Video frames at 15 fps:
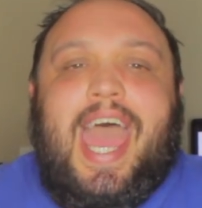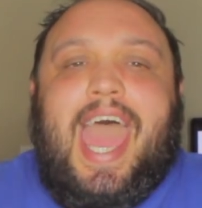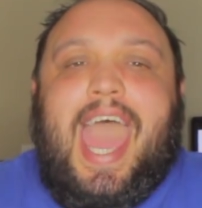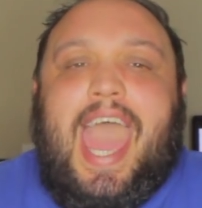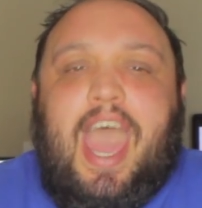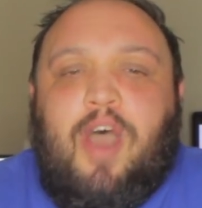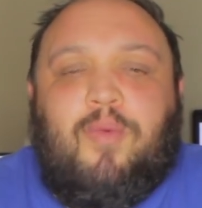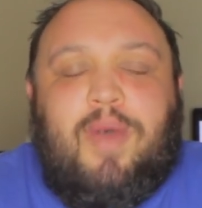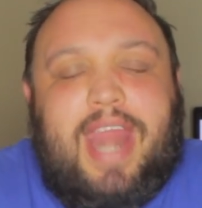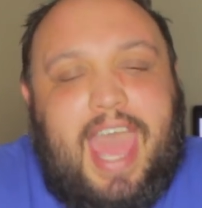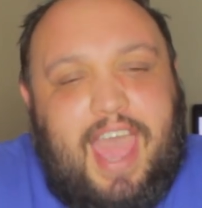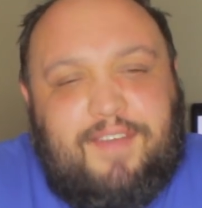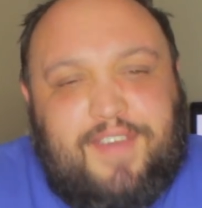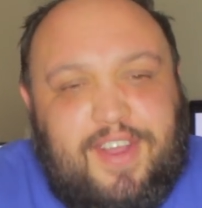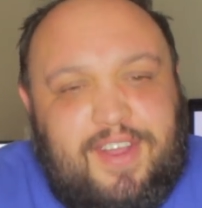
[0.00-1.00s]
And
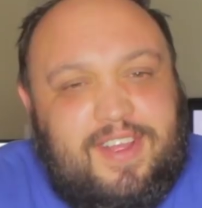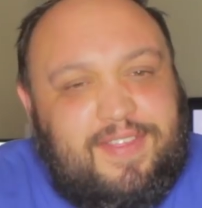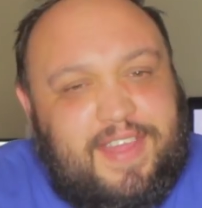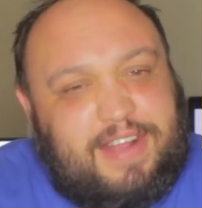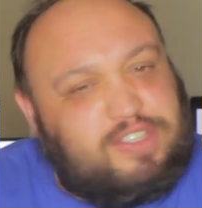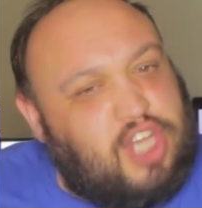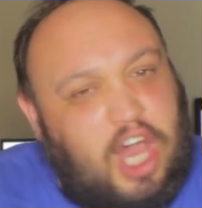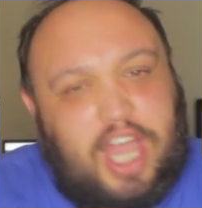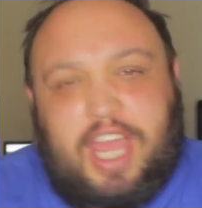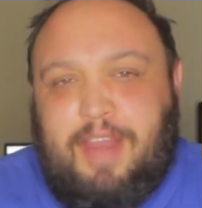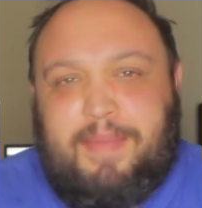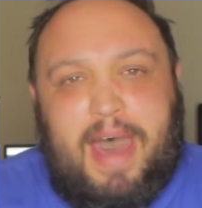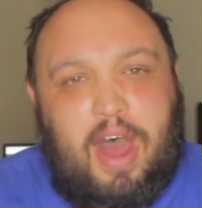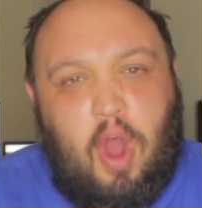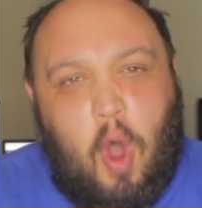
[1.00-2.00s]
whenever they're talking
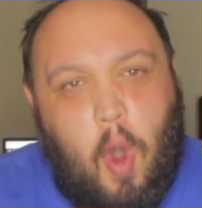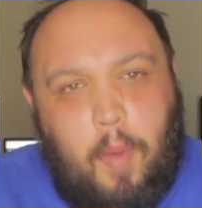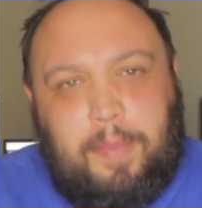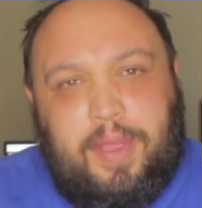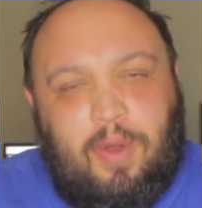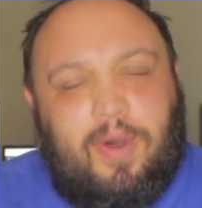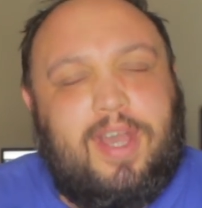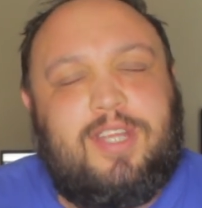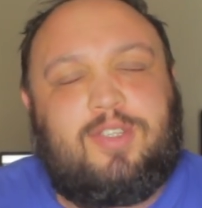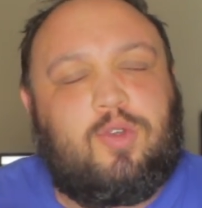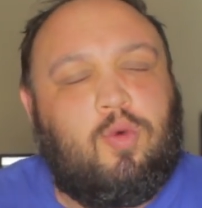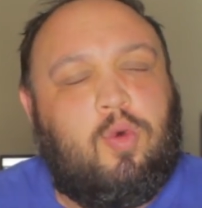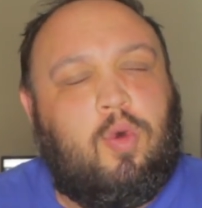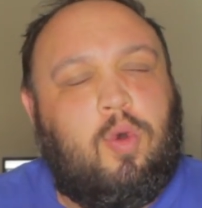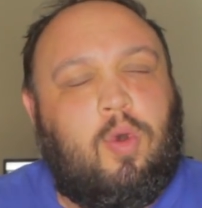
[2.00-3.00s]
about opioids,
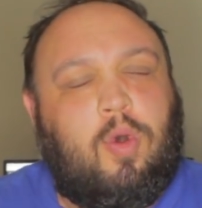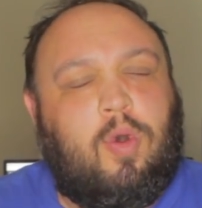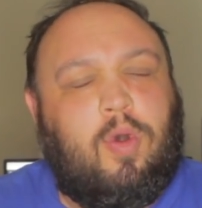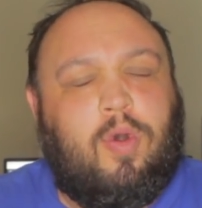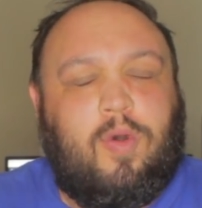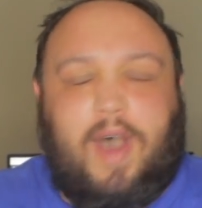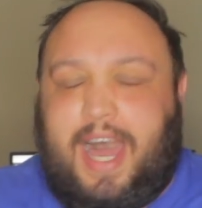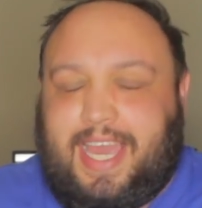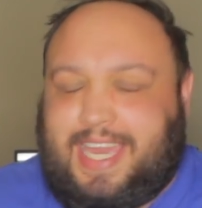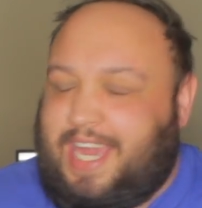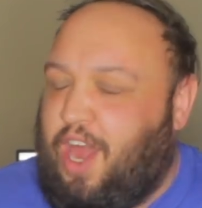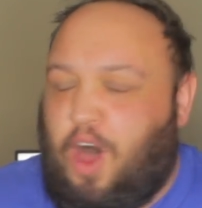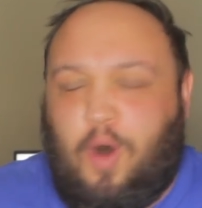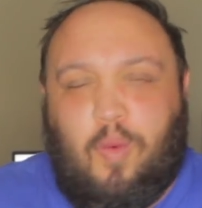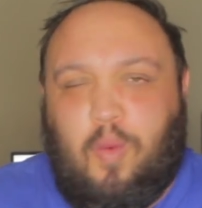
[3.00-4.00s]
ooh, I get
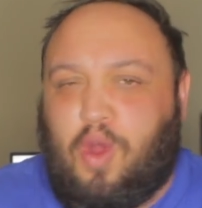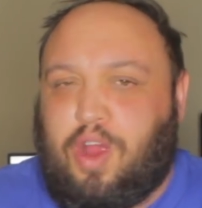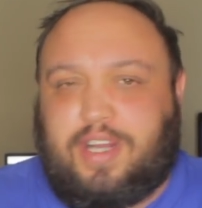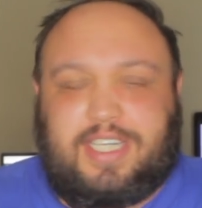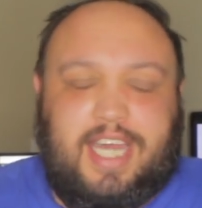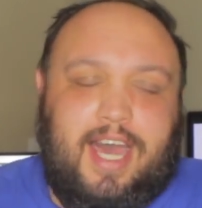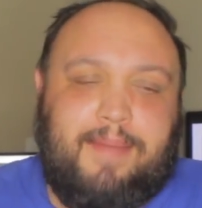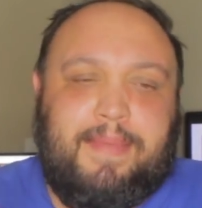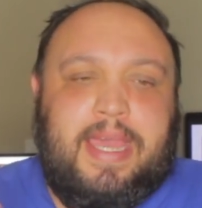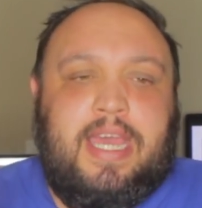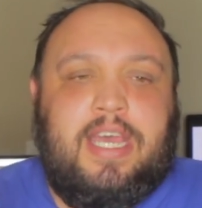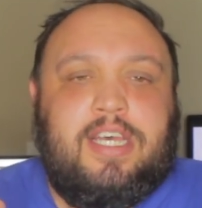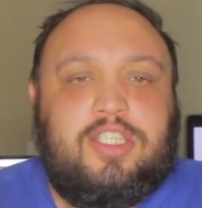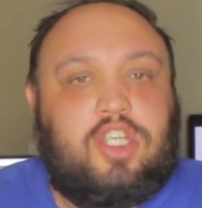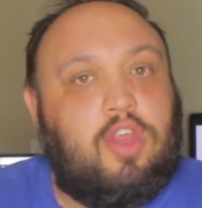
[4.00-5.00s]
all worked up.
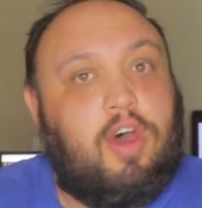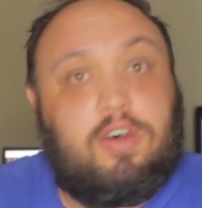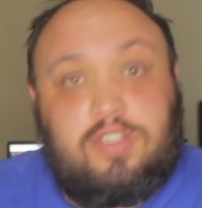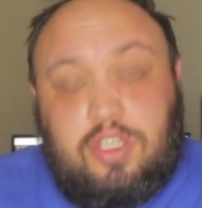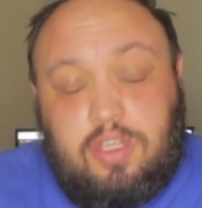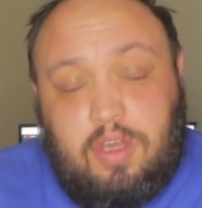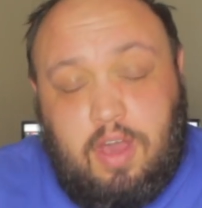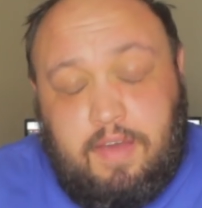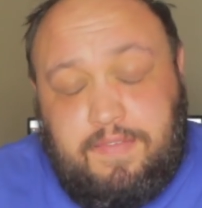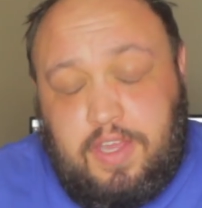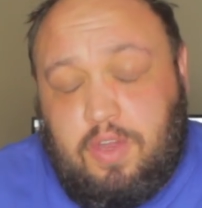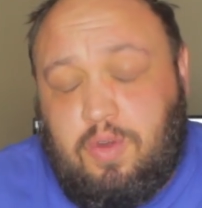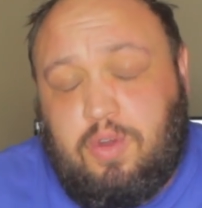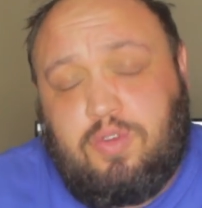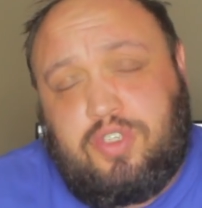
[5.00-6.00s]
So those of
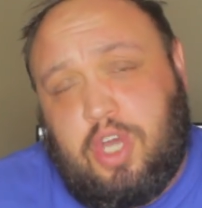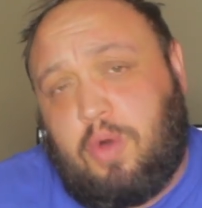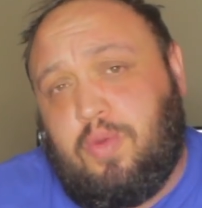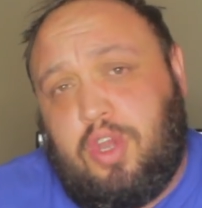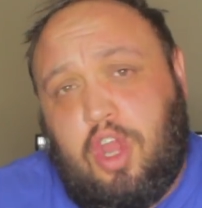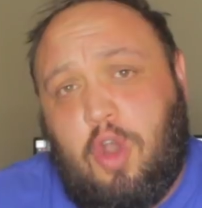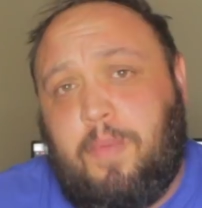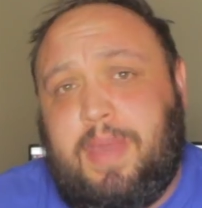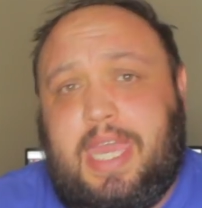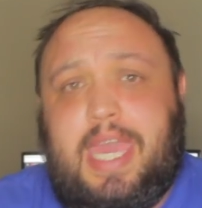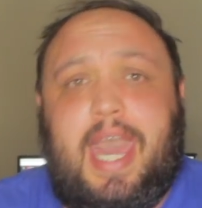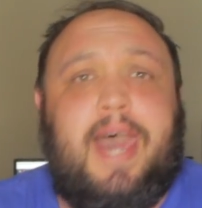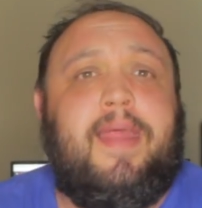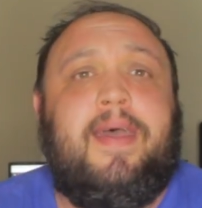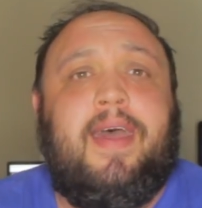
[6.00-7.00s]
you who don't know me
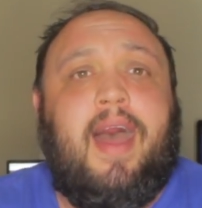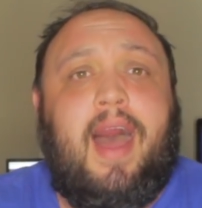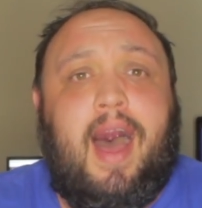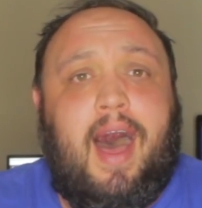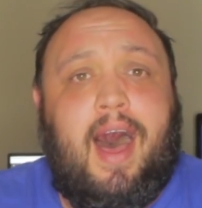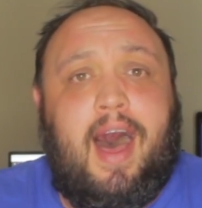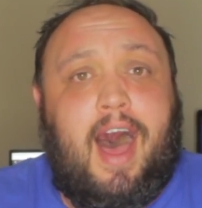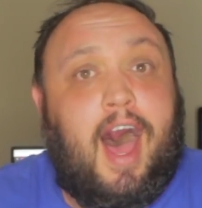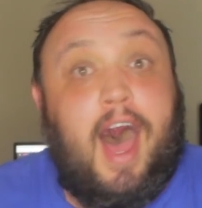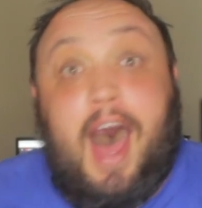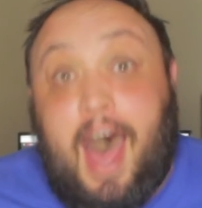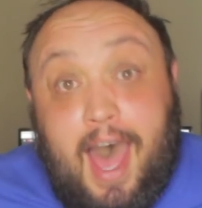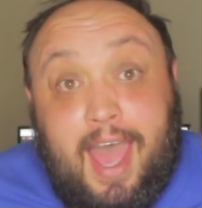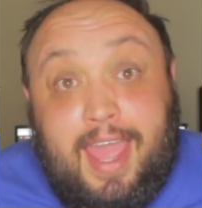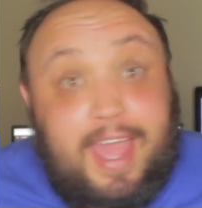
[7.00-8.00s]
yet,
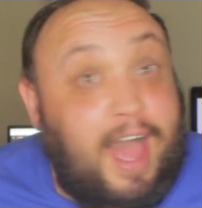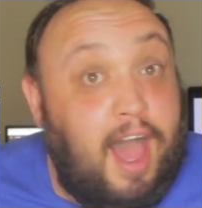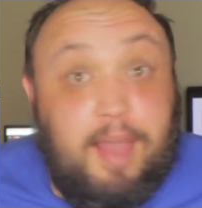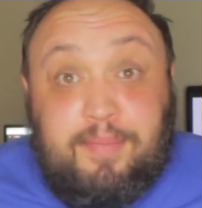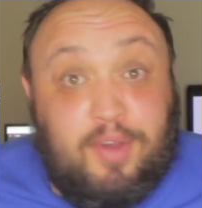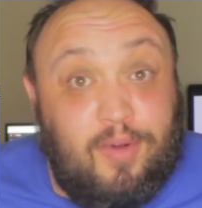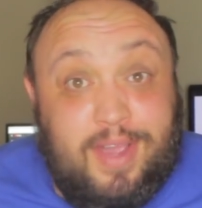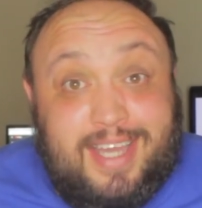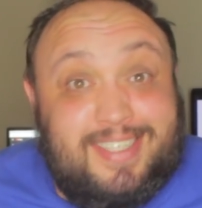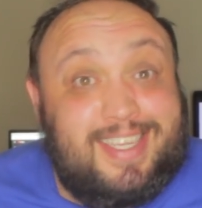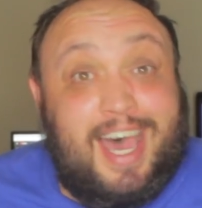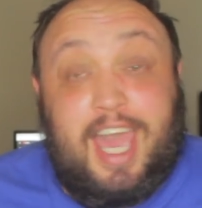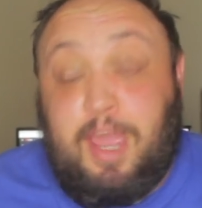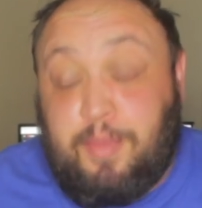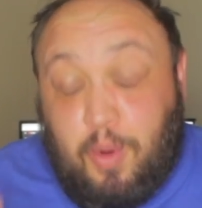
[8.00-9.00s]
hi, I'm Chris.
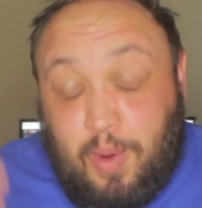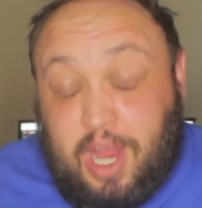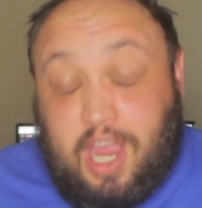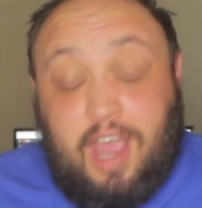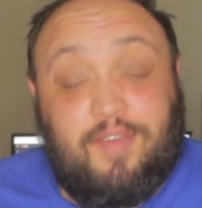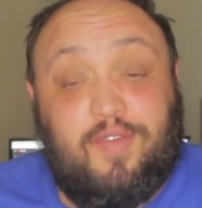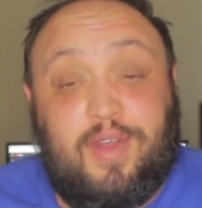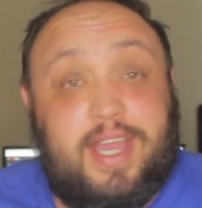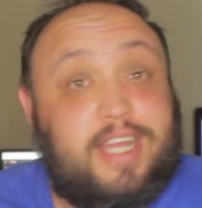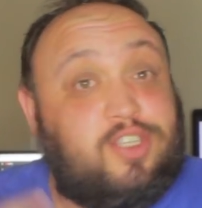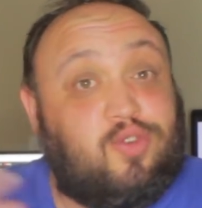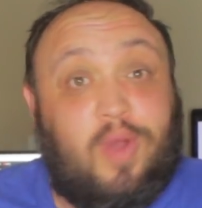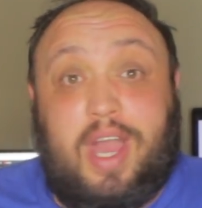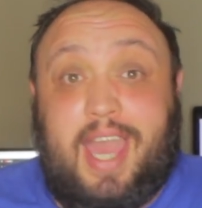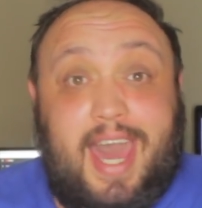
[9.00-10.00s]
I am a recovering
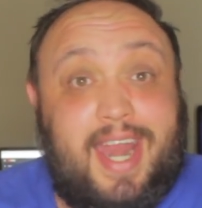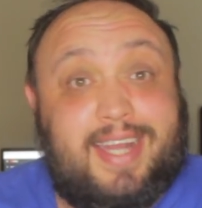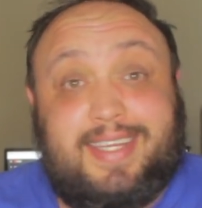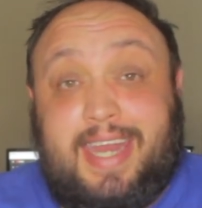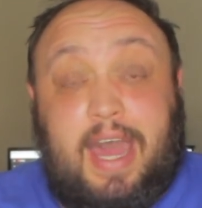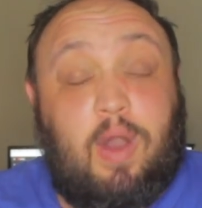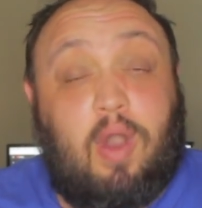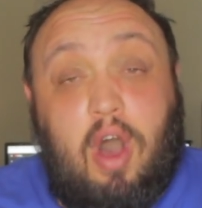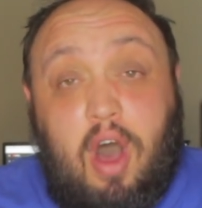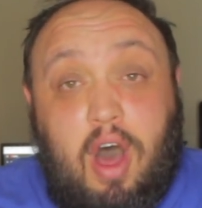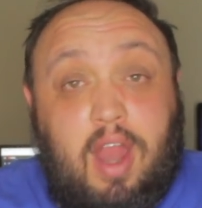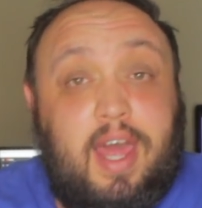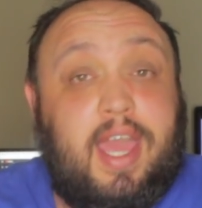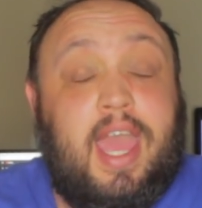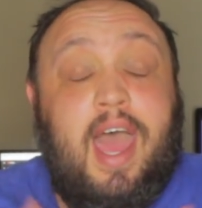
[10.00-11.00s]
drug addict and alcoholic.